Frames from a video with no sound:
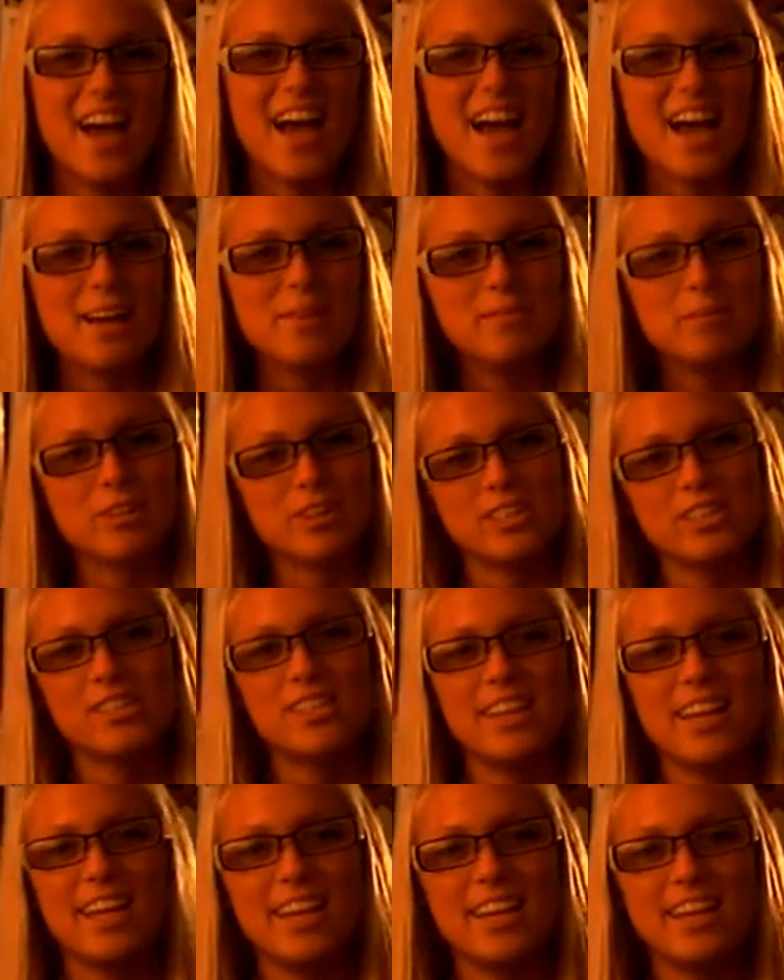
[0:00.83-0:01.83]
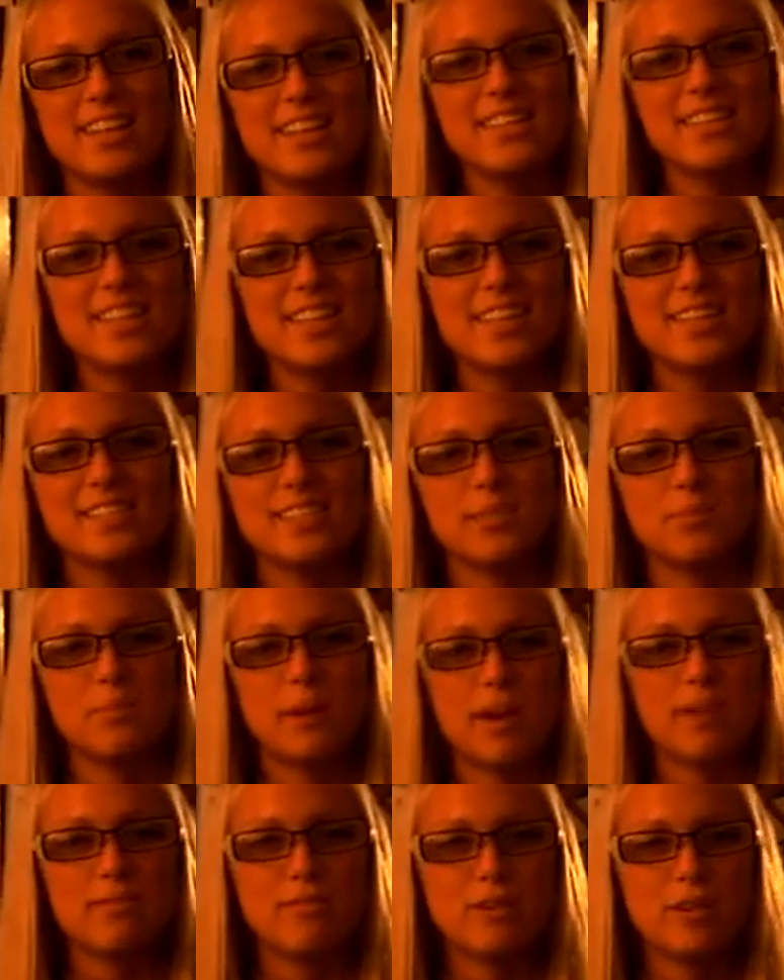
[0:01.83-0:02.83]
I'm Crystal Kakis, and this is
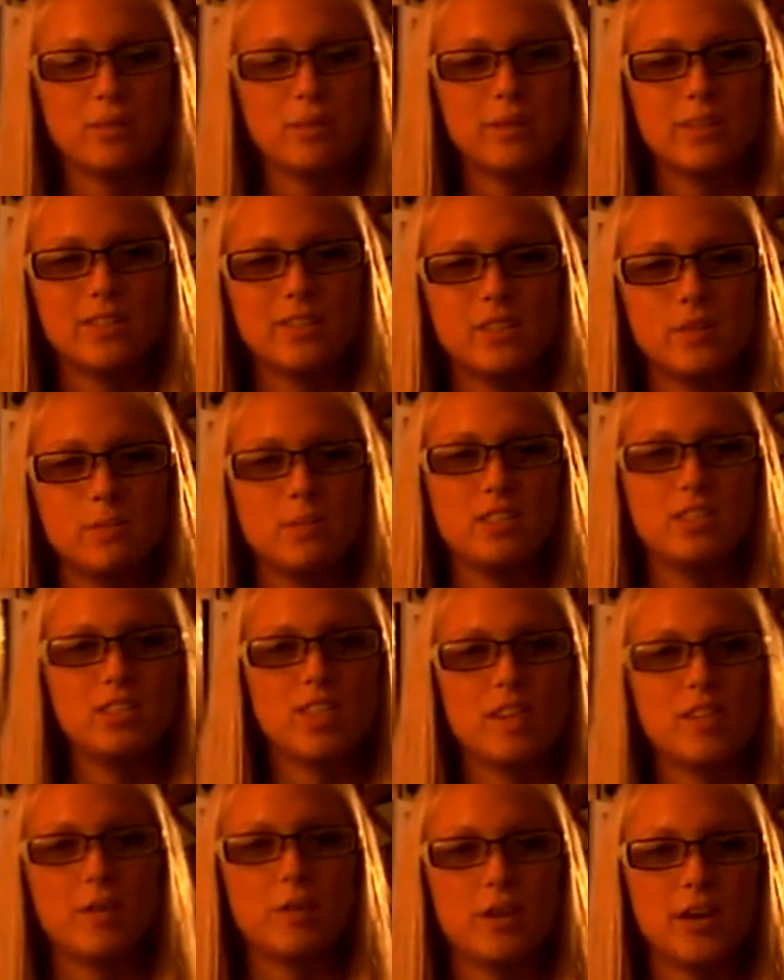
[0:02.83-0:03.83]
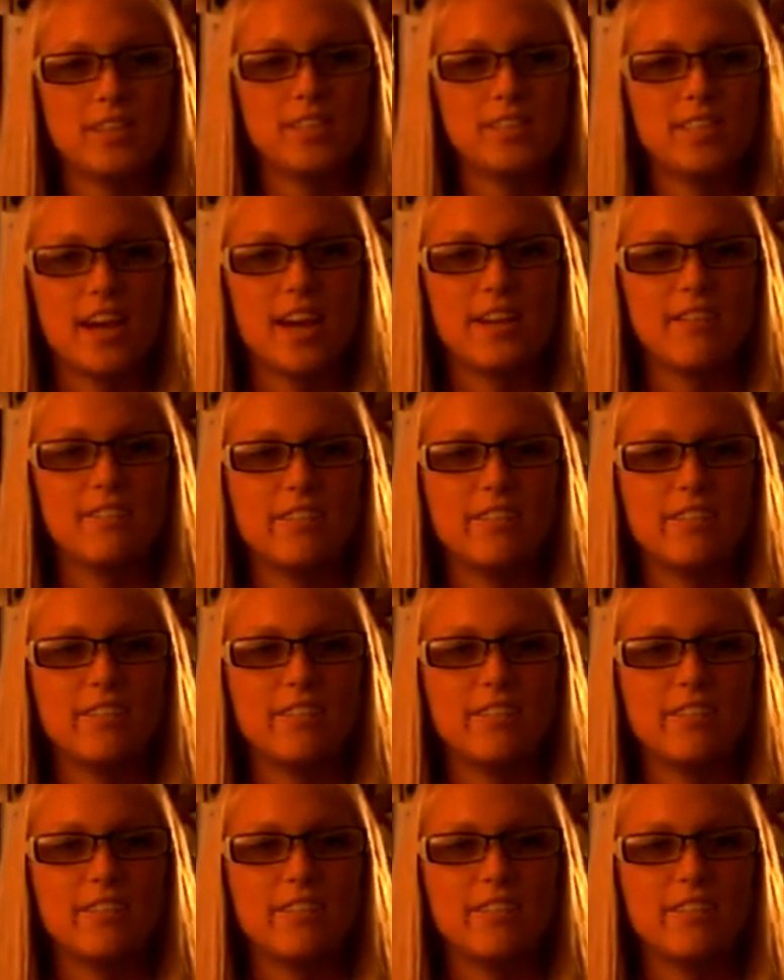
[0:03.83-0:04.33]
my informative speech on the West Nile